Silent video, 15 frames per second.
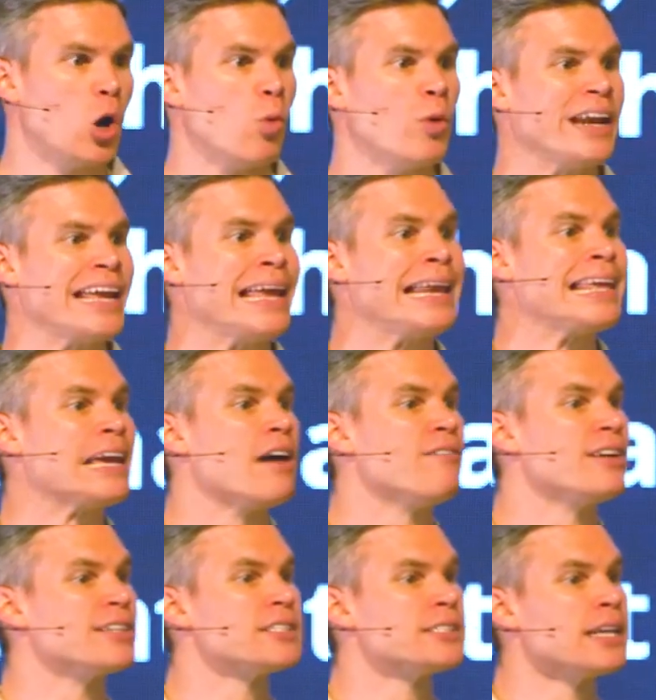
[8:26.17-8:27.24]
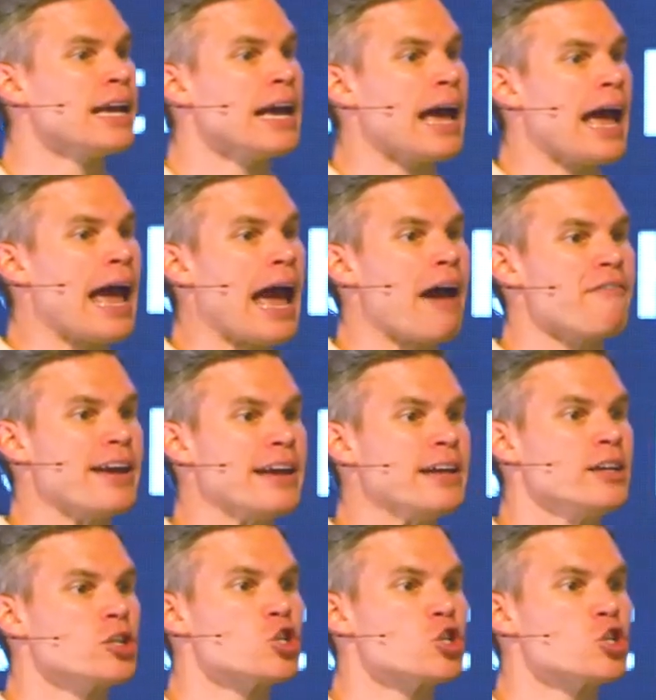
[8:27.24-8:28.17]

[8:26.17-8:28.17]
when any of us have a